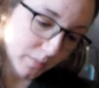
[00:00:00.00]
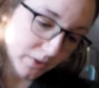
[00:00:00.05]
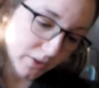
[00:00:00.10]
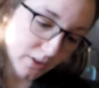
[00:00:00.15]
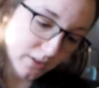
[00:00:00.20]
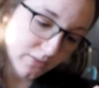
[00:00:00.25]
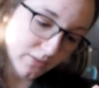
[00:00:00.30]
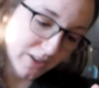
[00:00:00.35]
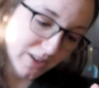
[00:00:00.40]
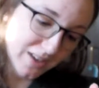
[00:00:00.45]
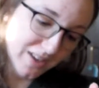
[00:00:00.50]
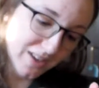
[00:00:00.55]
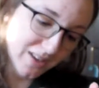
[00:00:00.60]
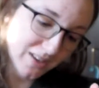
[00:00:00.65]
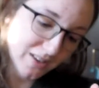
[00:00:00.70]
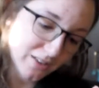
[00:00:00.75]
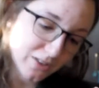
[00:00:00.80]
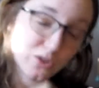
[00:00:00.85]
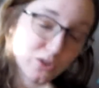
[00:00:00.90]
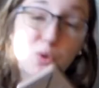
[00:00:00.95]
I believe.
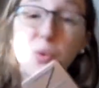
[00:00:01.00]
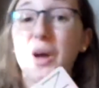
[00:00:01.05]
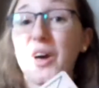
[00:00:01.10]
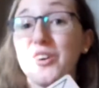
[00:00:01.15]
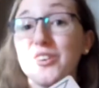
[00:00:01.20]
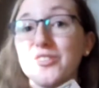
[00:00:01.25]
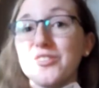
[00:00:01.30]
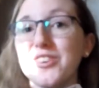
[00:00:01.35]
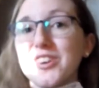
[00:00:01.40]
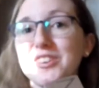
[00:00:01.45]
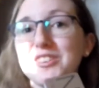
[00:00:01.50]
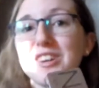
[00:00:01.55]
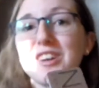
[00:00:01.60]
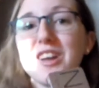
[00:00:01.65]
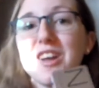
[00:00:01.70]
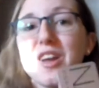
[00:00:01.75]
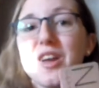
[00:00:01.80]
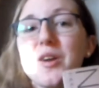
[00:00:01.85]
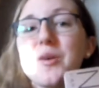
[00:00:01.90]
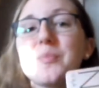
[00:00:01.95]
12.
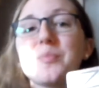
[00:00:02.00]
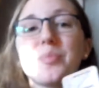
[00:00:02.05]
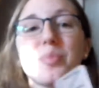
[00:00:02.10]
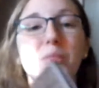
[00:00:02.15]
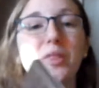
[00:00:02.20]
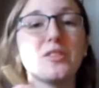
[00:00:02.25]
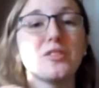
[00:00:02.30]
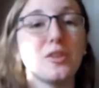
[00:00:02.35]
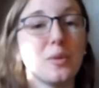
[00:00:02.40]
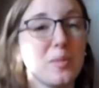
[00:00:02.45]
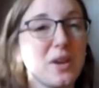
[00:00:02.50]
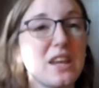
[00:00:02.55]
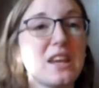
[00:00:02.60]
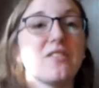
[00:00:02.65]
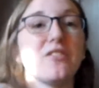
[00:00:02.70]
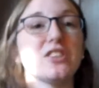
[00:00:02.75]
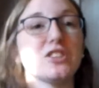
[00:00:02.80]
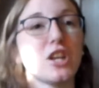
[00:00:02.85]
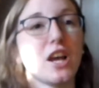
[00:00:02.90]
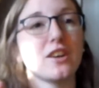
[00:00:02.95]
To me,
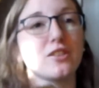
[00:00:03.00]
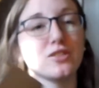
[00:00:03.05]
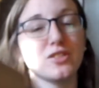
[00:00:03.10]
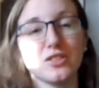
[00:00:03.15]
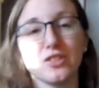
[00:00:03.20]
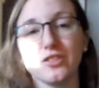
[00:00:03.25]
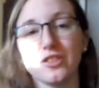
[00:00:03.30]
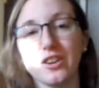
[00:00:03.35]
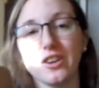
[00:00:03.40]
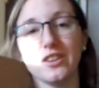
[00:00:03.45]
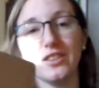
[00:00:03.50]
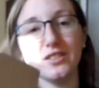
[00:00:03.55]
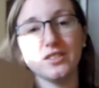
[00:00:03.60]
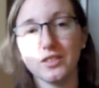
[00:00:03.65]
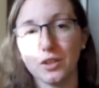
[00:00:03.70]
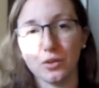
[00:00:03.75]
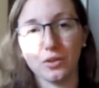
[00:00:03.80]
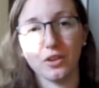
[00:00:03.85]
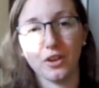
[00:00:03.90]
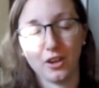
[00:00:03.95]
if a shadow's still good, it's
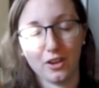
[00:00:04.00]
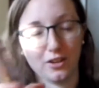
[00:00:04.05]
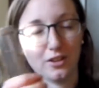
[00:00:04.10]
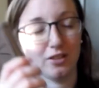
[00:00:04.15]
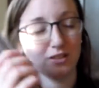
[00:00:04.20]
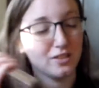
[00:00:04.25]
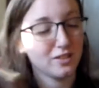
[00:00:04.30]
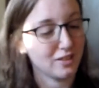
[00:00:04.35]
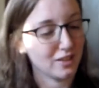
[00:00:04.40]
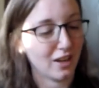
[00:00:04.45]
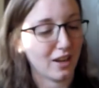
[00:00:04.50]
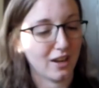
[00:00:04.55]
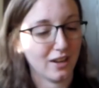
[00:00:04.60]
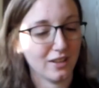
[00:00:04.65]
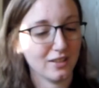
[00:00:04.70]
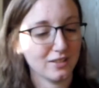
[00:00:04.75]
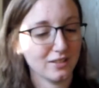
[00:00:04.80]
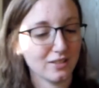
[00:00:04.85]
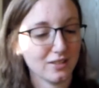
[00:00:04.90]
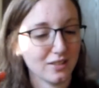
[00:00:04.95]
still good. It's
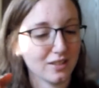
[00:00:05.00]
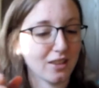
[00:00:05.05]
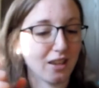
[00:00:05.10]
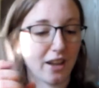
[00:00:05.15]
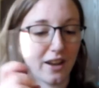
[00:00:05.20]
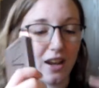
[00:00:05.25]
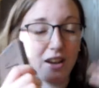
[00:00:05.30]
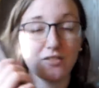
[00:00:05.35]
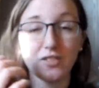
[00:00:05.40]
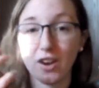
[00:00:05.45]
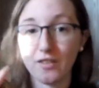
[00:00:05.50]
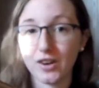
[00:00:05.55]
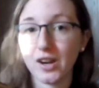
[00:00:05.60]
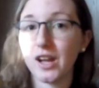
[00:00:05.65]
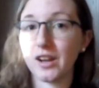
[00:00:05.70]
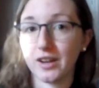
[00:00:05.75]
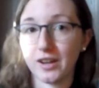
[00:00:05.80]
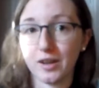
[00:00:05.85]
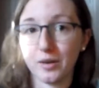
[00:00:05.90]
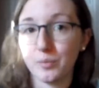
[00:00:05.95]
not, like, I've never
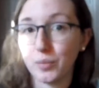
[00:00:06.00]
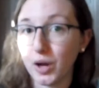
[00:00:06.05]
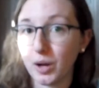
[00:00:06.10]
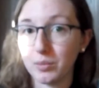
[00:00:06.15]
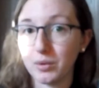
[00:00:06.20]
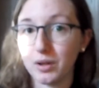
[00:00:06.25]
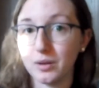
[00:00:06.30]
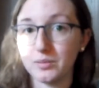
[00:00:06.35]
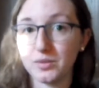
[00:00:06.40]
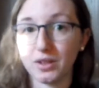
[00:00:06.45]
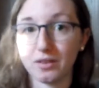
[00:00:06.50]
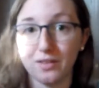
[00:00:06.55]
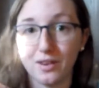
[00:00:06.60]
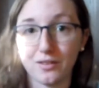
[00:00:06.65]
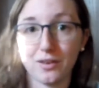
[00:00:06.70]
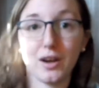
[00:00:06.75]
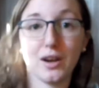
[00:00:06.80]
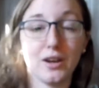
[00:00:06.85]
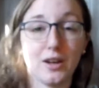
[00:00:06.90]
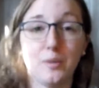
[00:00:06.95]
had any problems, I've
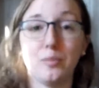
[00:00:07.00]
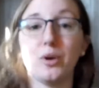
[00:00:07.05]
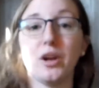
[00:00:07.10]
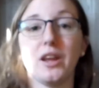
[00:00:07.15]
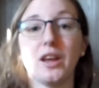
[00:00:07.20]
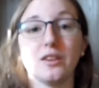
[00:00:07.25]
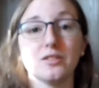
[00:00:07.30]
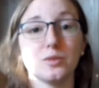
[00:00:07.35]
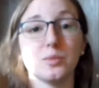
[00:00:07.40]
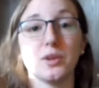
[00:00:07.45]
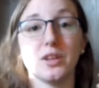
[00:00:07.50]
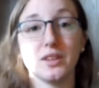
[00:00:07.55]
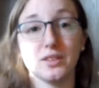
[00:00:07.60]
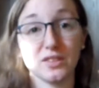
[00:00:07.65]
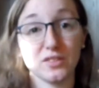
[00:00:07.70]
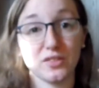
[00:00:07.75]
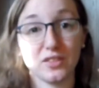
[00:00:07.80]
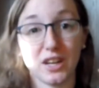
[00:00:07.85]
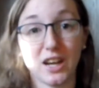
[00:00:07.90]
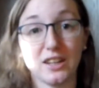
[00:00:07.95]
never had any breakouts
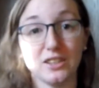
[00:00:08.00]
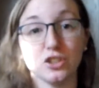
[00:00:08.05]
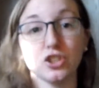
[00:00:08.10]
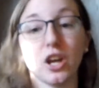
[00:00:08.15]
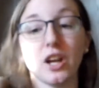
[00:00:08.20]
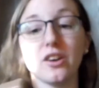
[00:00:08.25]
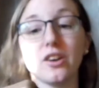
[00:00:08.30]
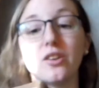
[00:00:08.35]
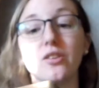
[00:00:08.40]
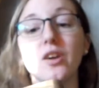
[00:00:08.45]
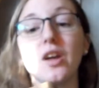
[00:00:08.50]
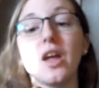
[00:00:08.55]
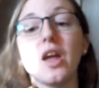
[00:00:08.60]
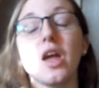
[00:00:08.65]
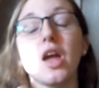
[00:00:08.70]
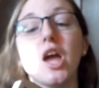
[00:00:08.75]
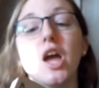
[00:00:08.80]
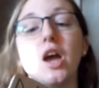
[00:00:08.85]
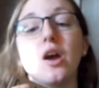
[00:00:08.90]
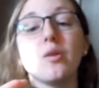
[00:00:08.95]
because of an eyeshadow.
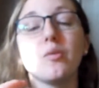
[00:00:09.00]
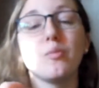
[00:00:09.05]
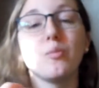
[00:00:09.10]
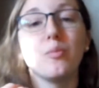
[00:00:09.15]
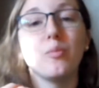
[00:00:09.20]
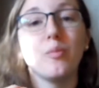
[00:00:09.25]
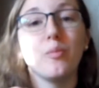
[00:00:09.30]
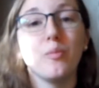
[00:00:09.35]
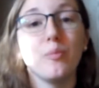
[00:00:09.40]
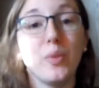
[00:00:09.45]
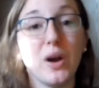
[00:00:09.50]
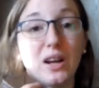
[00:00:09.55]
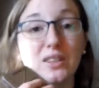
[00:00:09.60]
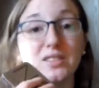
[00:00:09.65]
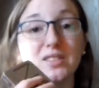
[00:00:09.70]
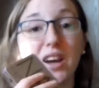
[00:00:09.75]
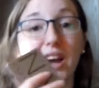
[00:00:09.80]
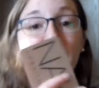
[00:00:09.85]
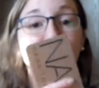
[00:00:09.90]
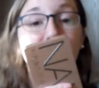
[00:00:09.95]

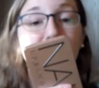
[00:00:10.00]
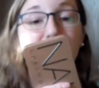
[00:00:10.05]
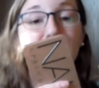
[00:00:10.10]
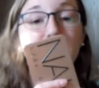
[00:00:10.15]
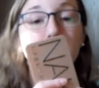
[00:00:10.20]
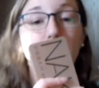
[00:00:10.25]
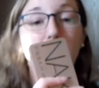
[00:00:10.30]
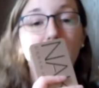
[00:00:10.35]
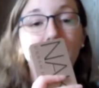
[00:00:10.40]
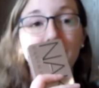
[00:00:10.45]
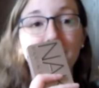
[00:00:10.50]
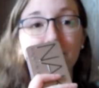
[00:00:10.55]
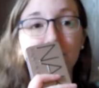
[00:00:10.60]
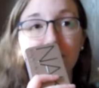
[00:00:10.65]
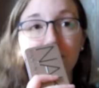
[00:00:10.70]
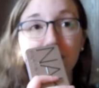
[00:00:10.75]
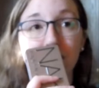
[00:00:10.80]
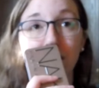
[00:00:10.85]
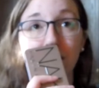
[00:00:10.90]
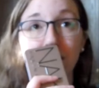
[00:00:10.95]
But I've had this palette
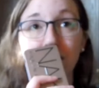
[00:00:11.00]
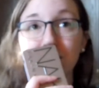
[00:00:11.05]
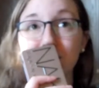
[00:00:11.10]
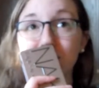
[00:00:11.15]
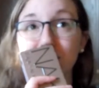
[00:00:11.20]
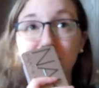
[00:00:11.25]
since, like,